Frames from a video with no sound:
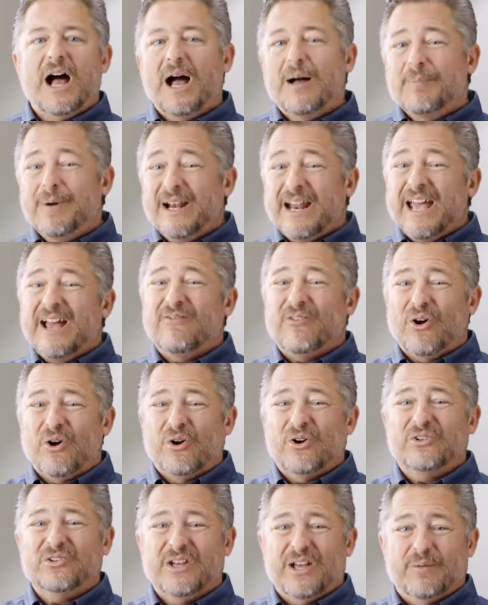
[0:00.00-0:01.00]
I'm going to have a
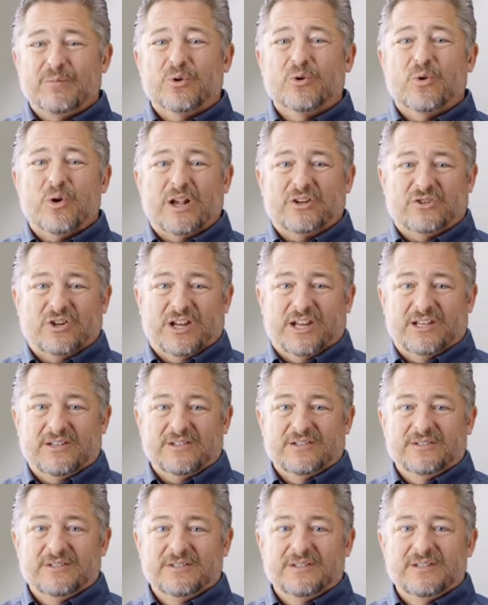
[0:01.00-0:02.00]
hard time crushing it.